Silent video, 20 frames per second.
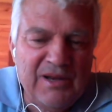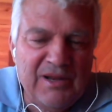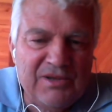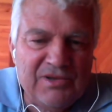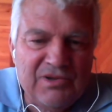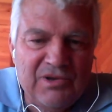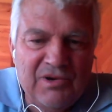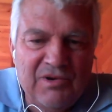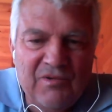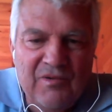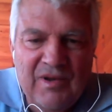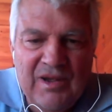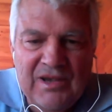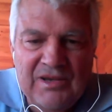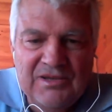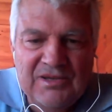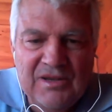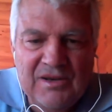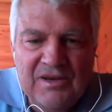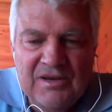it's got to raise
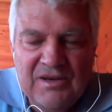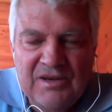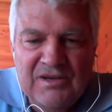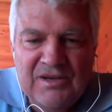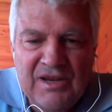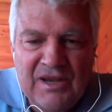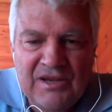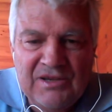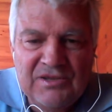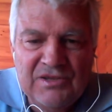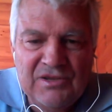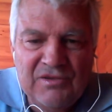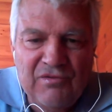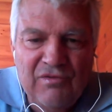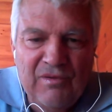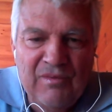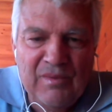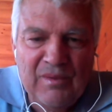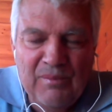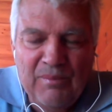that in taxes
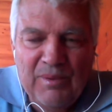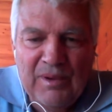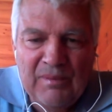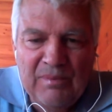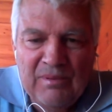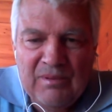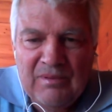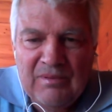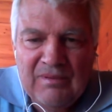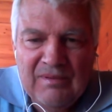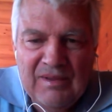from the people.